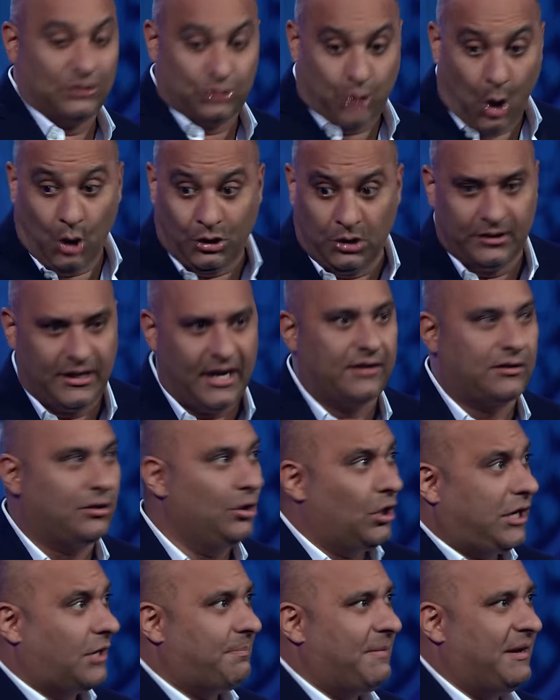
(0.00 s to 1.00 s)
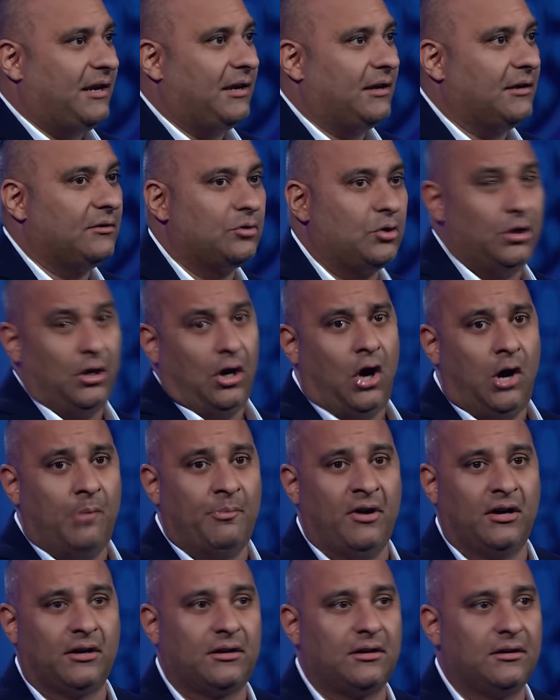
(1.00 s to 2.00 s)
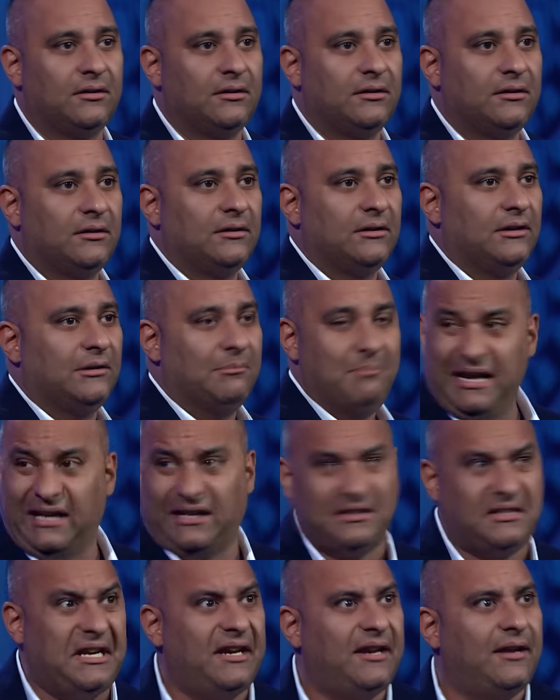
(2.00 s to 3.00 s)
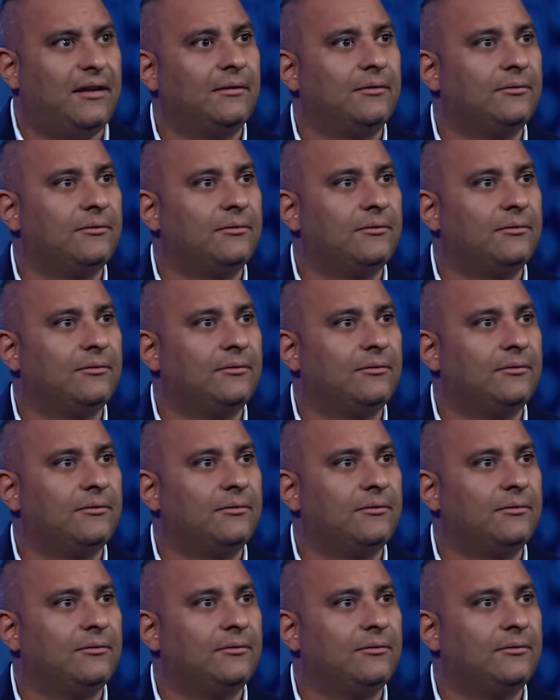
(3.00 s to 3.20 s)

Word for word: like, don't do that. Look at me. Do your homework. Make tea.